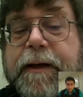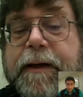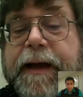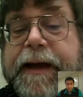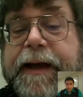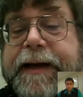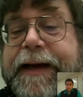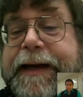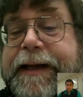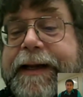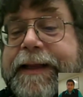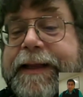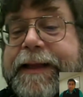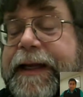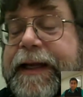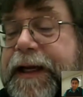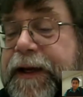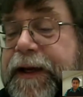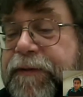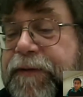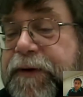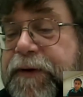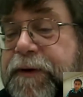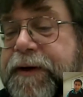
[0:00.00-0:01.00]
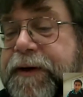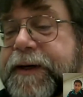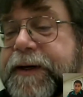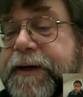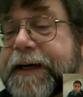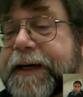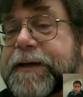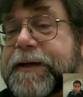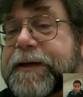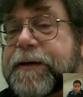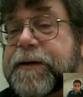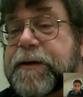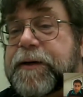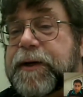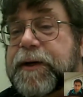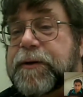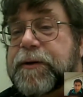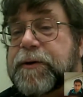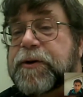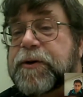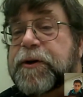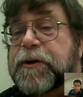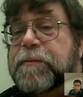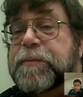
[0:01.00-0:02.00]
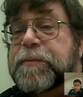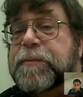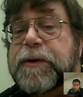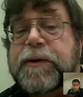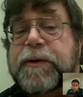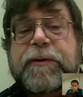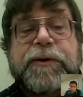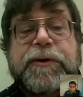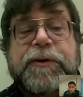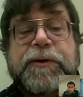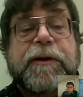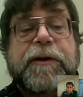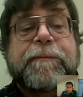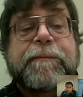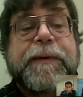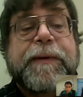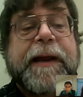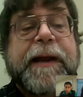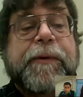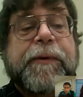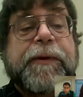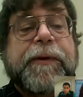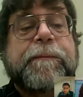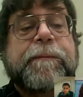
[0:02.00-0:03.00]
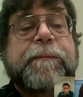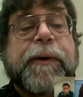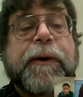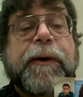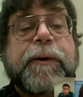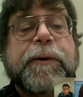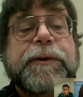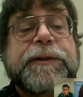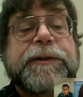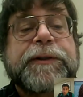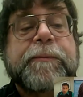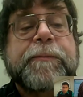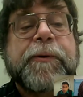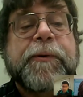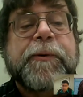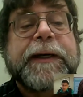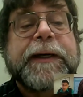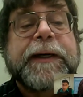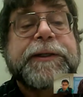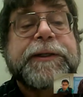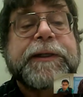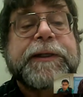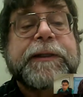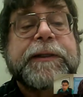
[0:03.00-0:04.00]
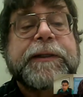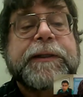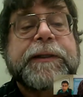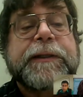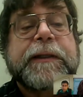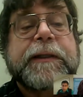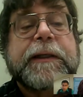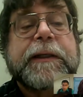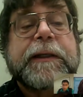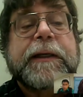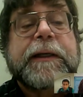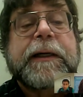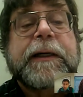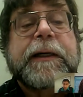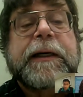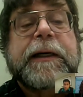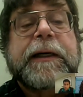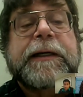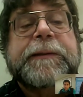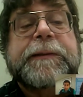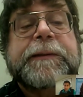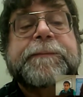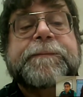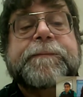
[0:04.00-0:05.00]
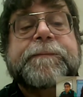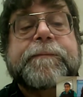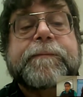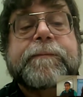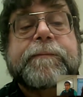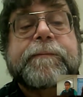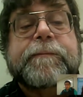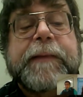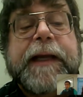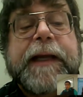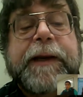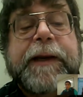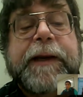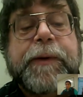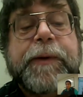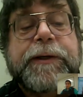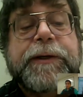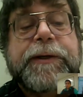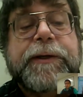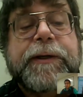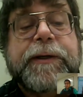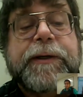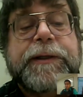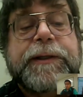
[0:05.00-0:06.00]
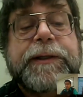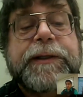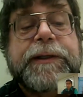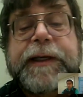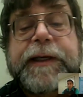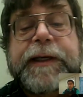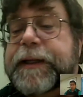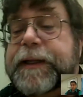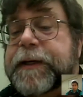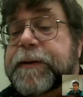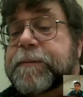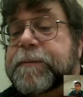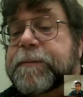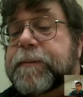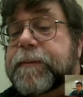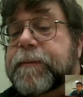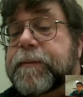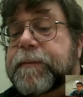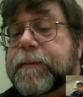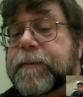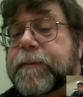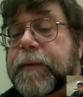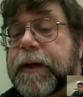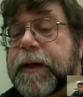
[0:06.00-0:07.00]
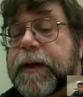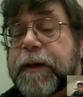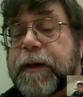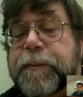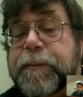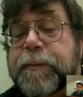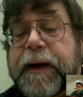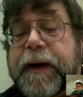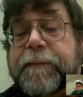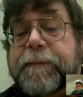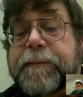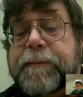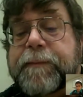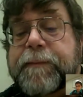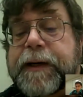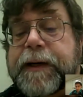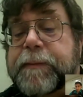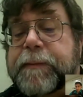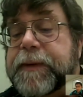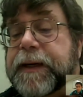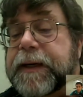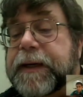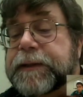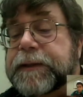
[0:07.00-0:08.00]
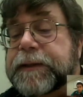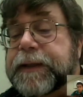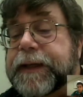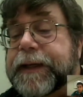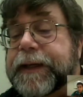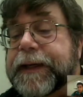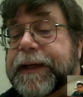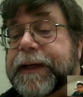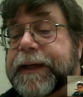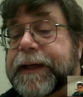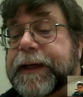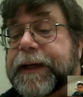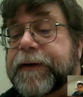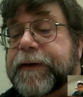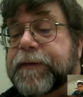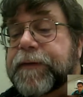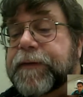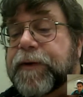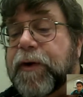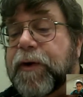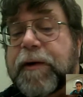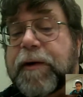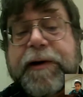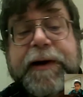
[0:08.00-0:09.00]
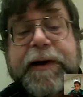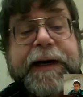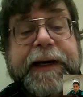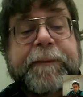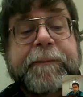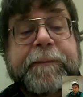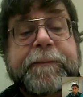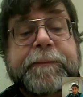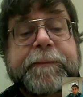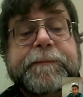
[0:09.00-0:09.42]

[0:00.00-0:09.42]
And I think if you're connected to YouTube, you should be able to post some questions, and we should see them come up, but I'm not seeing any if there are any.